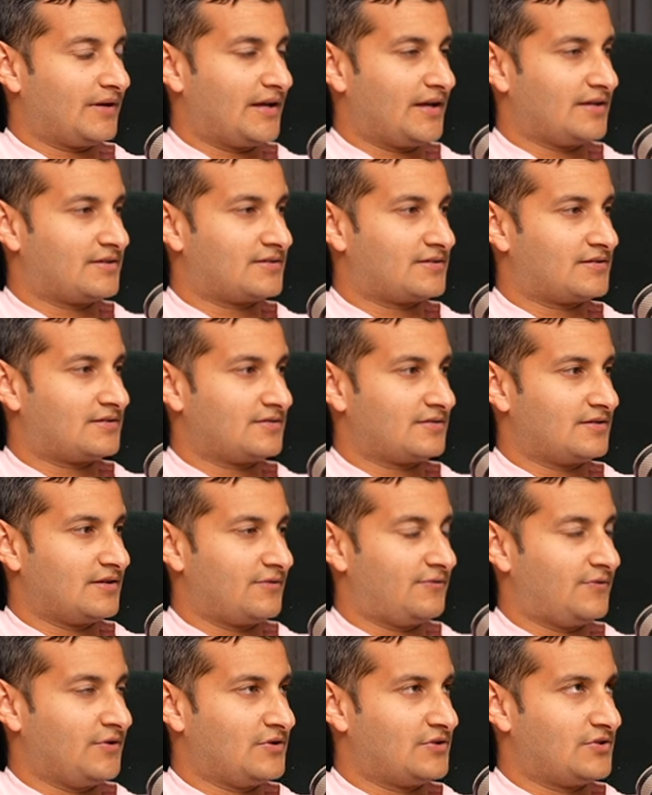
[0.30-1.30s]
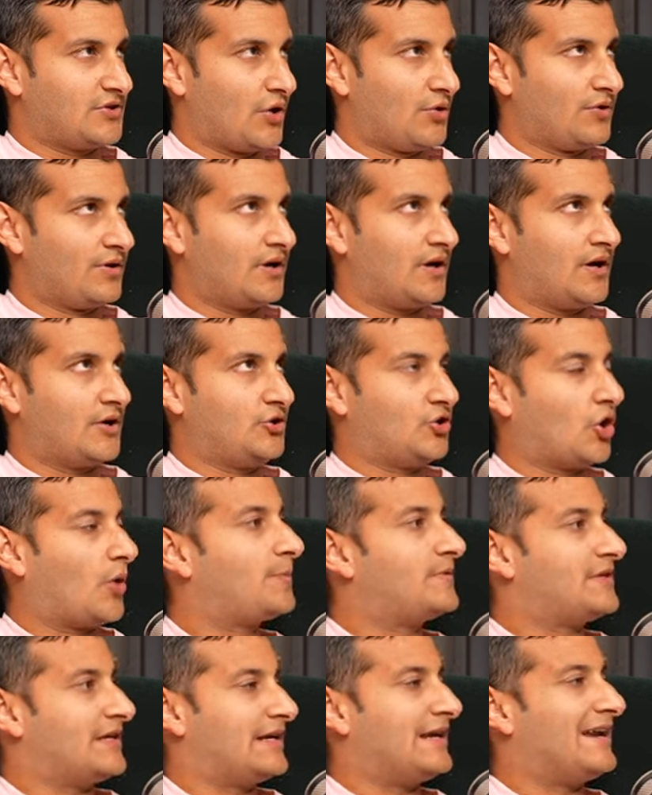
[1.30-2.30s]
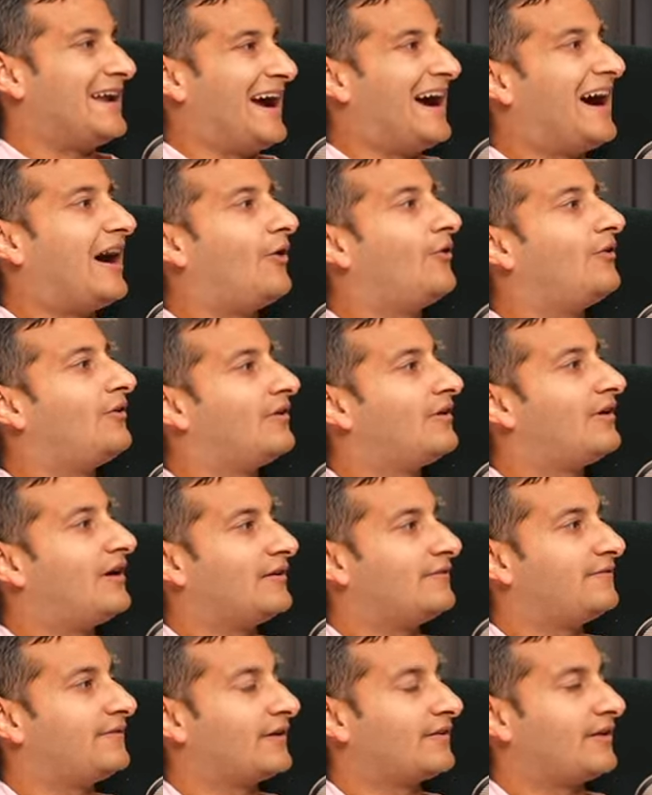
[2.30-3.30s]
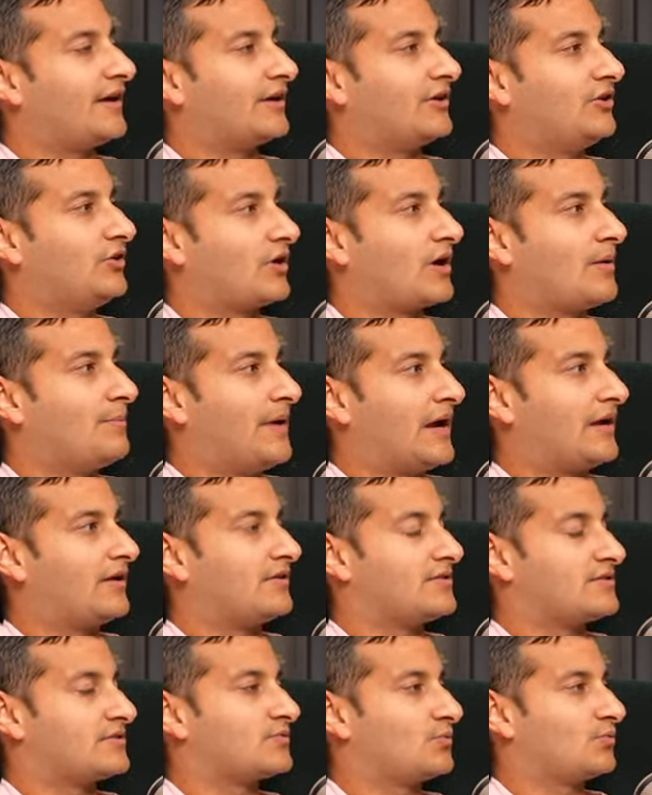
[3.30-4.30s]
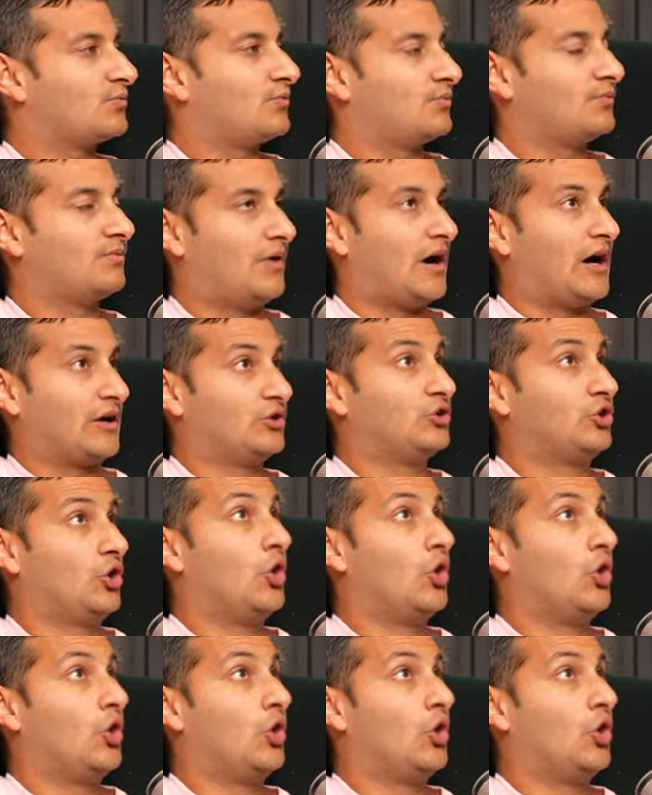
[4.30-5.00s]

it's, if you don't adopt it now, I feel like your competitors are